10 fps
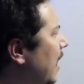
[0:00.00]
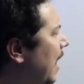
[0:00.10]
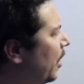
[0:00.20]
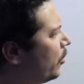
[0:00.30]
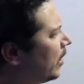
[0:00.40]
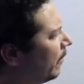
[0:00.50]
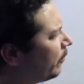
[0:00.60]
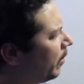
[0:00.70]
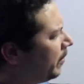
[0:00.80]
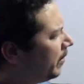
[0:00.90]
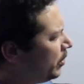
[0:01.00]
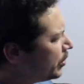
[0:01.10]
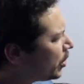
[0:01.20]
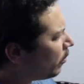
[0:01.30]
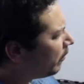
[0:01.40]
I know you come from a
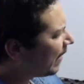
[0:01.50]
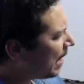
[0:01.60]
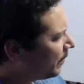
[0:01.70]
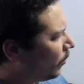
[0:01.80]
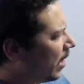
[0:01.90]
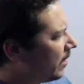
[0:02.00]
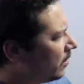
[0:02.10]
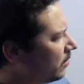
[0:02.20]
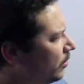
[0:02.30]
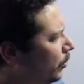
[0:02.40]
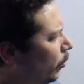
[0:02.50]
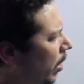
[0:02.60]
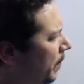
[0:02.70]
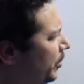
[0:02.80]
musical family, right? You grew up